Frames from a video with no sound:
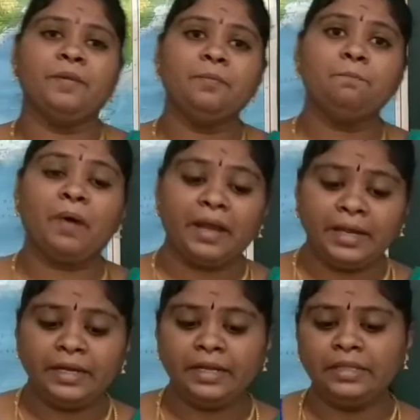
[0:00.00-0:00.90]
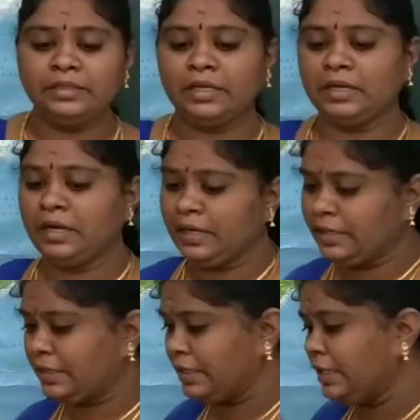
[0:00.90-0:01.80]
been binding the
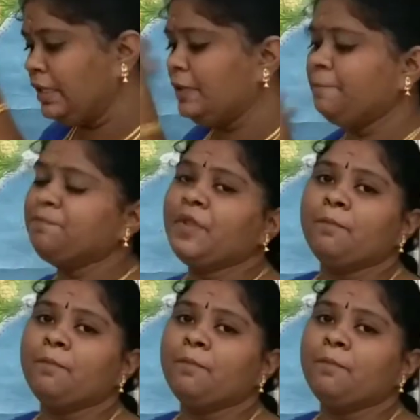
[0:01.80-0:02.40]
country